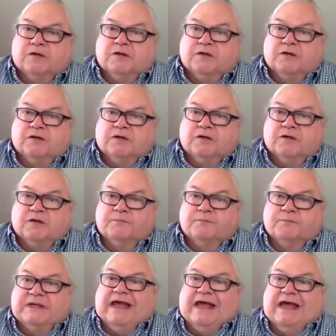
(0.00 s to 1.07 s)
Andrea
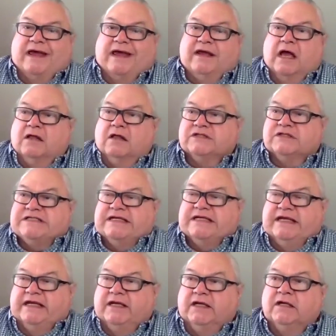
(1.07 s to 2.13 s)
Balt's work,
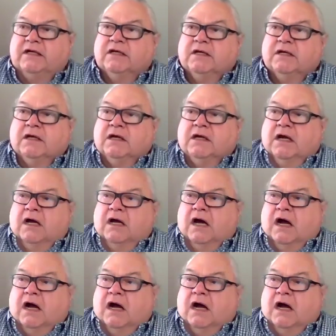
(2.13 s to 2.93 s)
B-A-L-T,